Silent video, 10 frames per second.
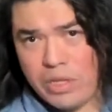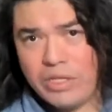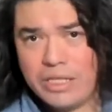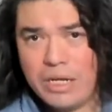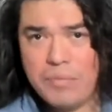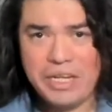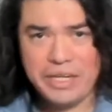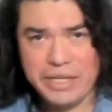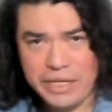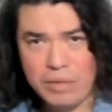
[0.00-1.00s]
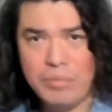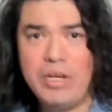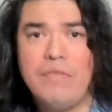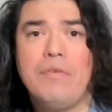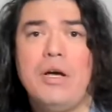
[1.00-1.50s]
There's going to be a little bit
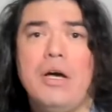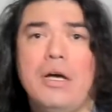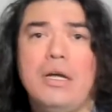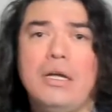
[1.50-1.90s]
of